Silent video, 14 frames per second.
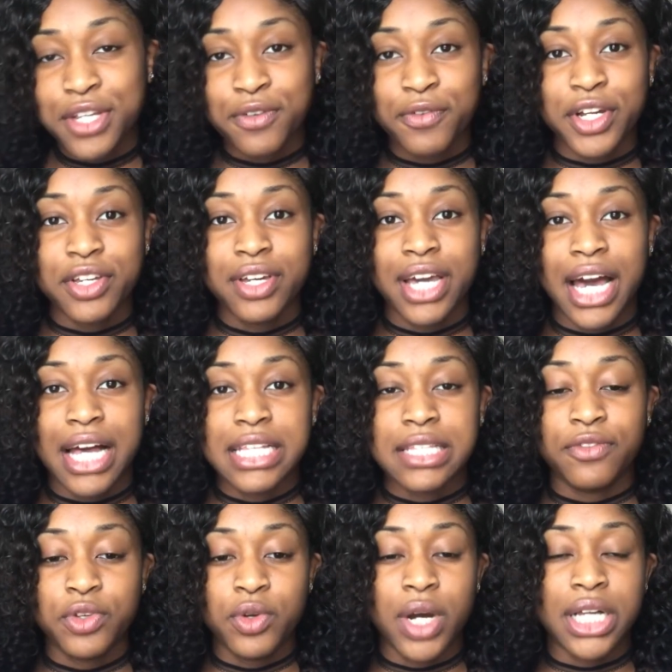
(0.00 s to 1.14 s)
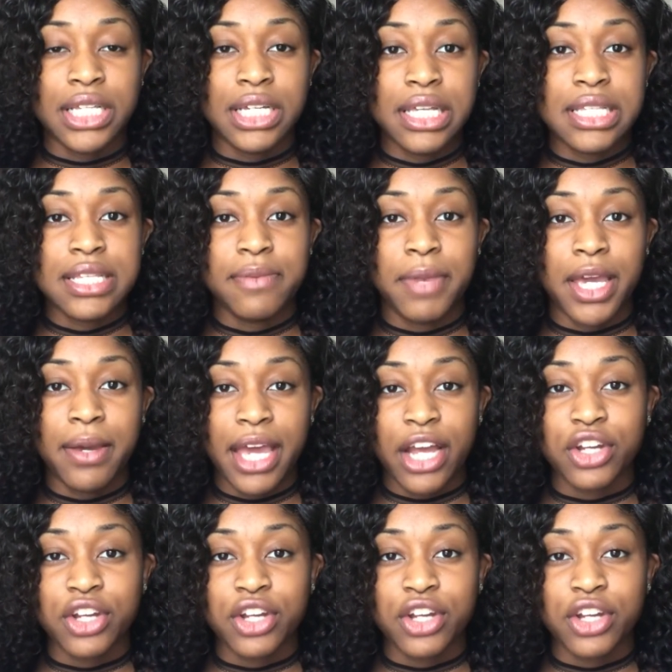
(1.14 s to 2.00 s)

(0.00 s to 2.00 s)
tip for you guys, if you are looking to make